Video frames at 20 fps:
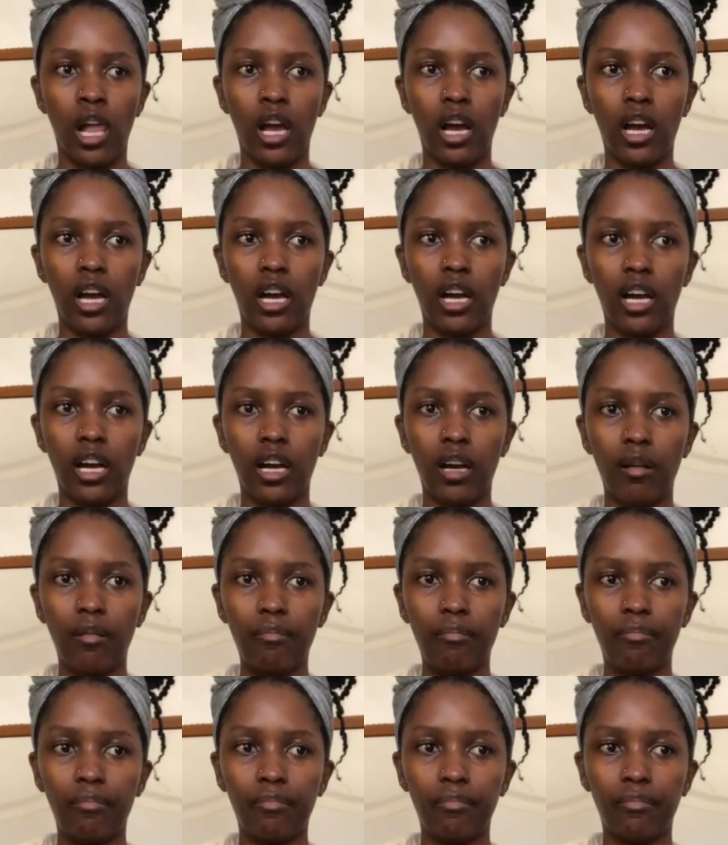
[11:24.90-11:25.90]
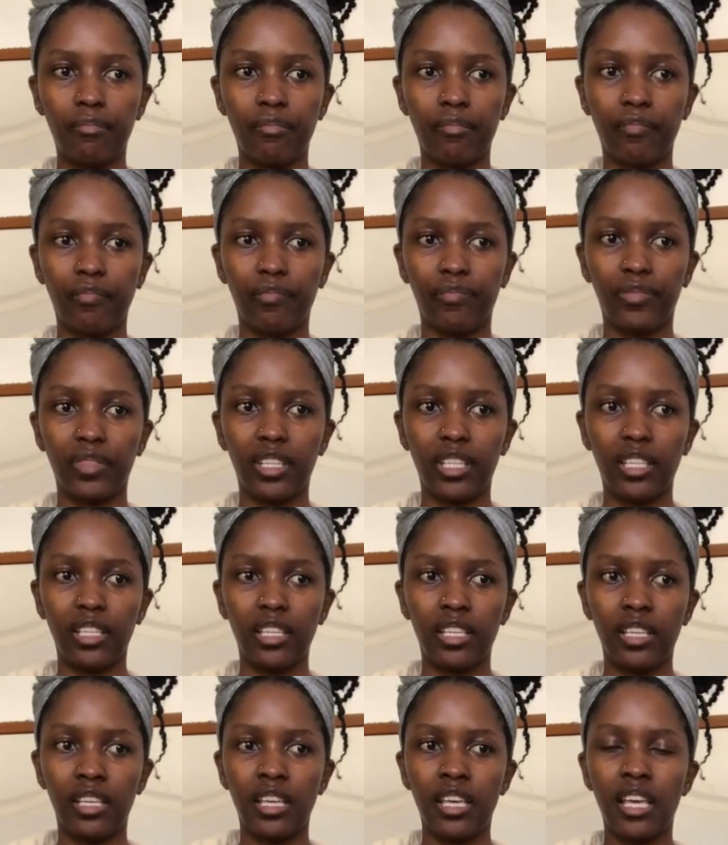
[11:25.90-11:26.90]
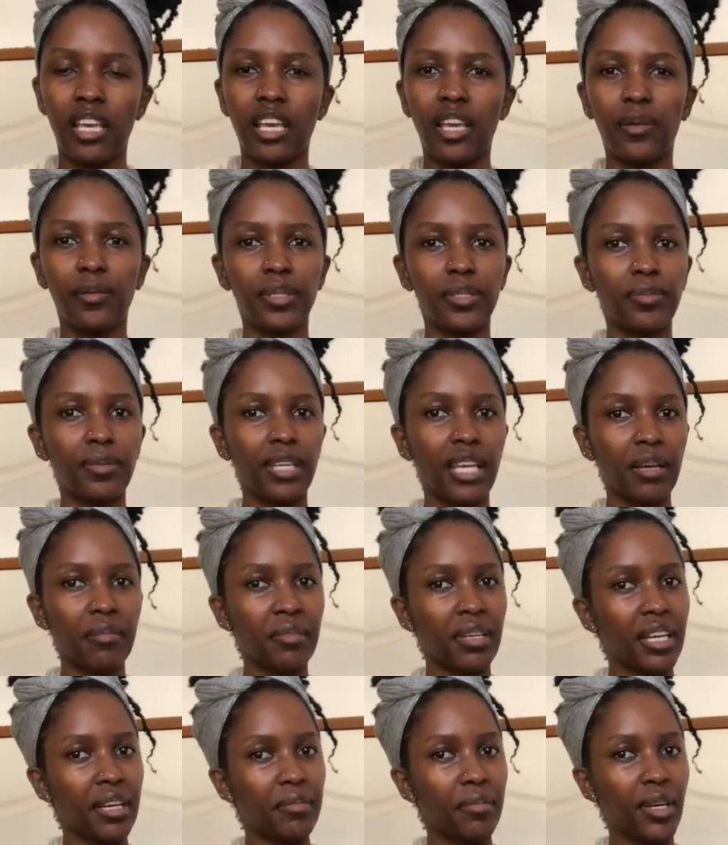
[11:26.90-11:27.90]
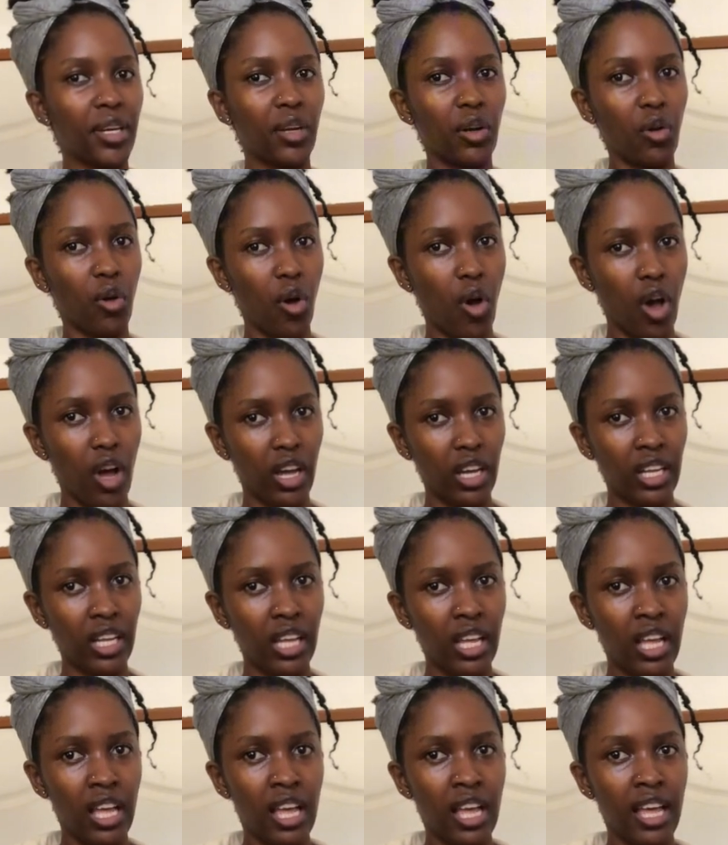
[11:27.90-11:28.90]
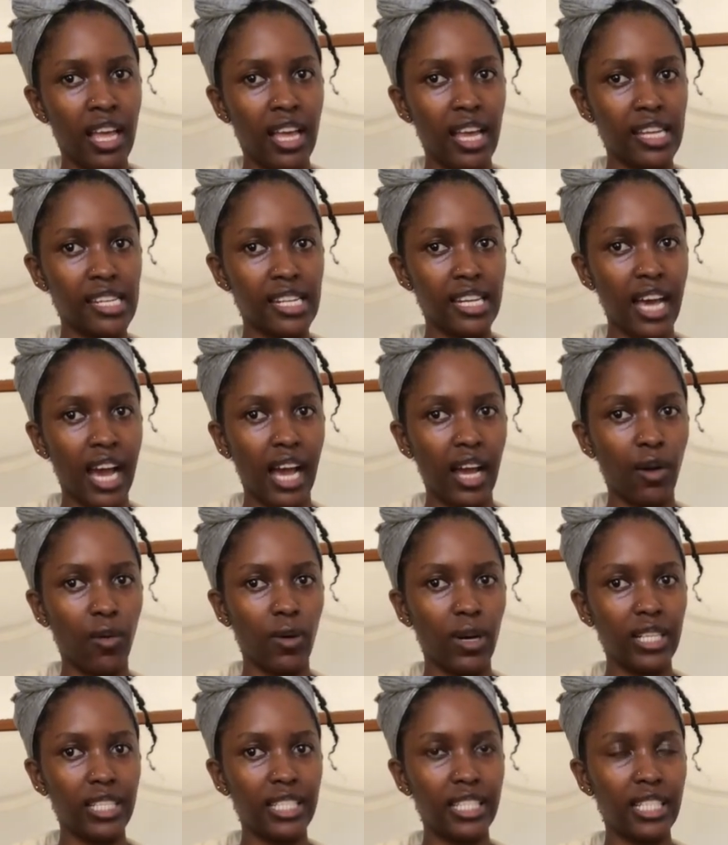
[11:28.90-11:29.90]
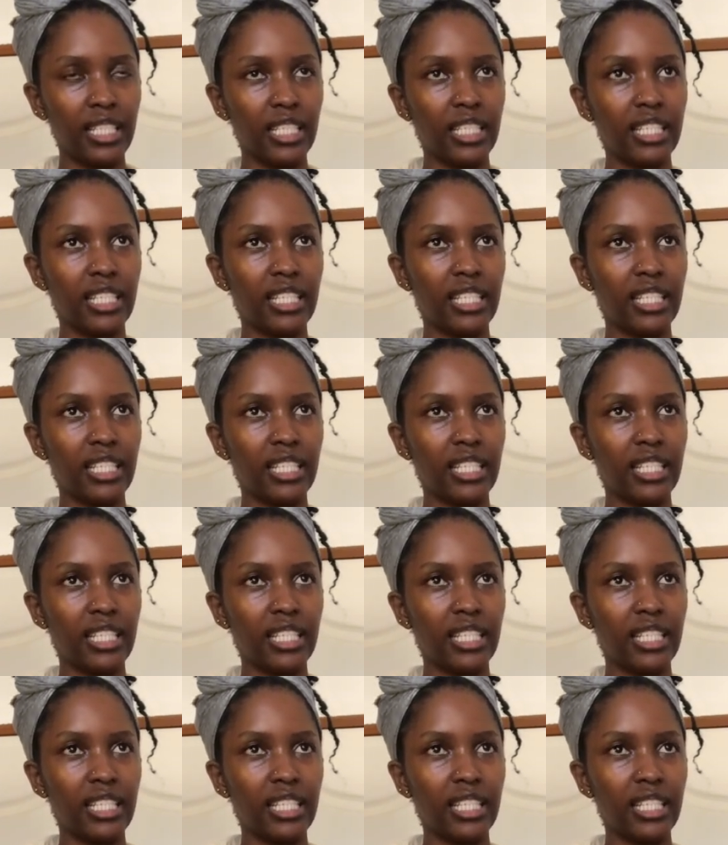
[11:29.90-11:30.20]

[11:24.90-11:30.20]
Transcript: it was becoming a bit long and I was